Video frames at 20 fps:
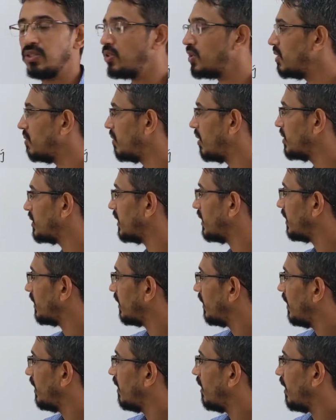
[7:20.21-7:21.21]
So simply say
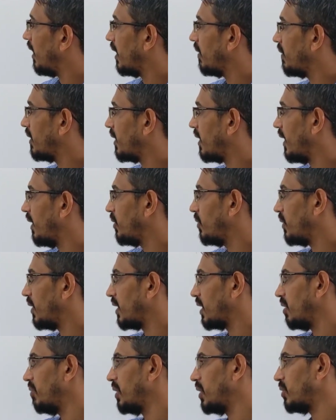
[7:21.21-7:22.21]
that I1 and I2
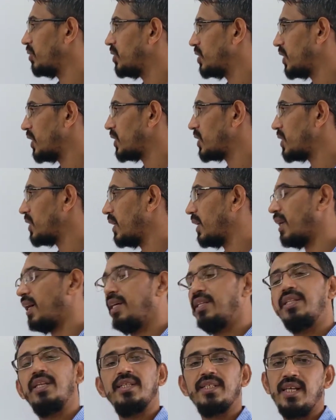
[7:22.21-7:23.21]
are coming to the junction and
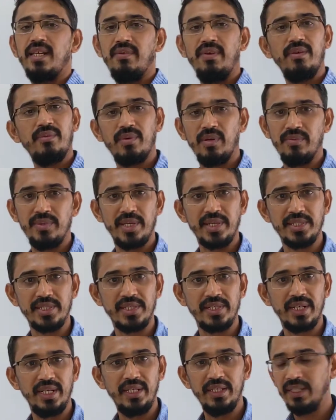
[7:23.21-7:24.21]
I3 is leaving from
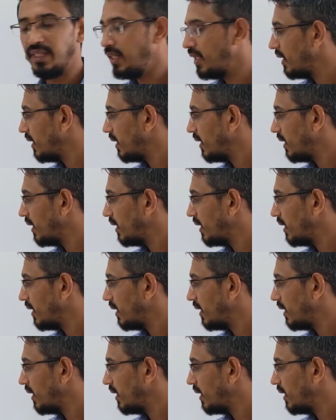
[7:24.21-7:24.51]
junction, right?